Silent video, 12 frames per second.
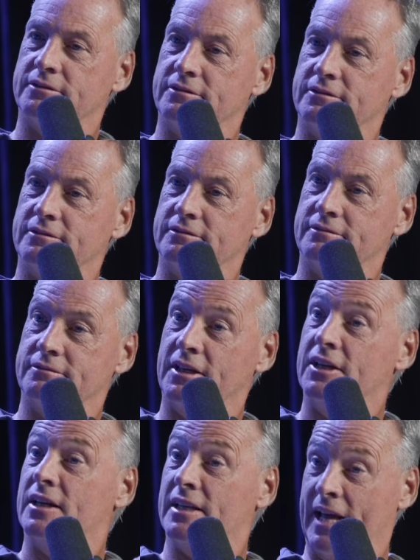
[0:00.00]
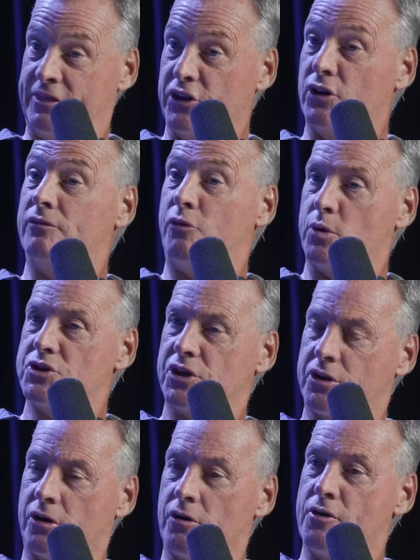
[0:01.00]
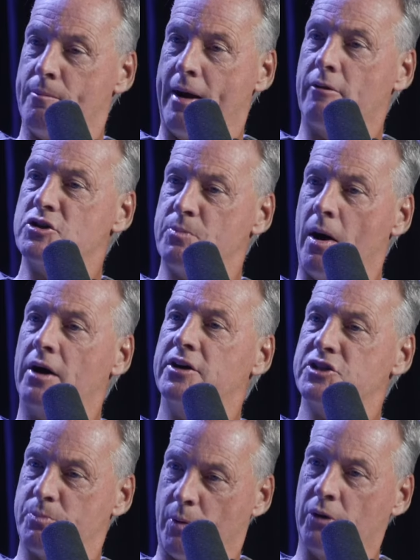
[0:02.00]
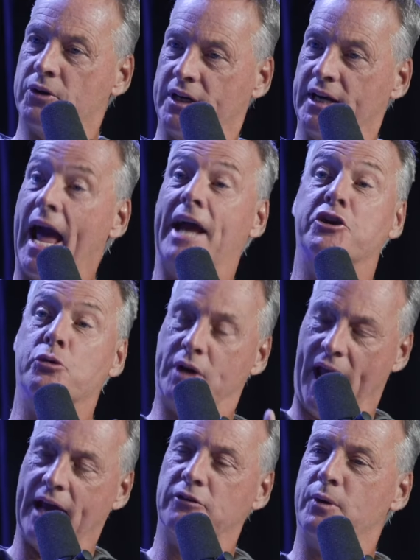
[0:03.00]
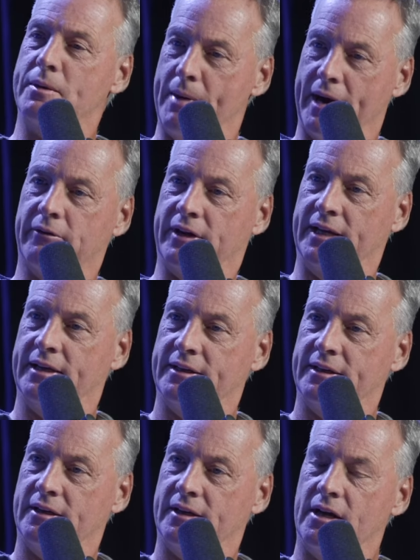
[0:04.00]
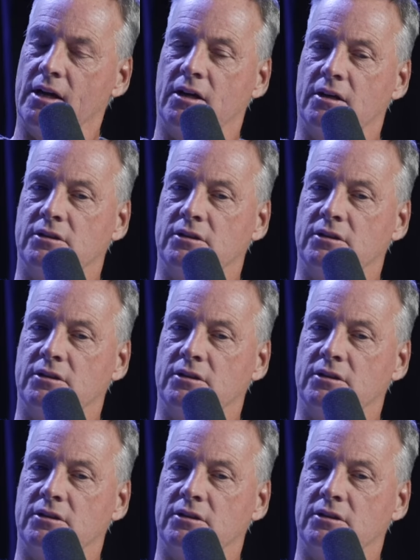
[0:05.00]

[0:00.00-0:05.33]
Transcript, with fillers: Hmm. Let the divorce occur, the marriage bond is broken, and you can hmm. remarry. Hmm.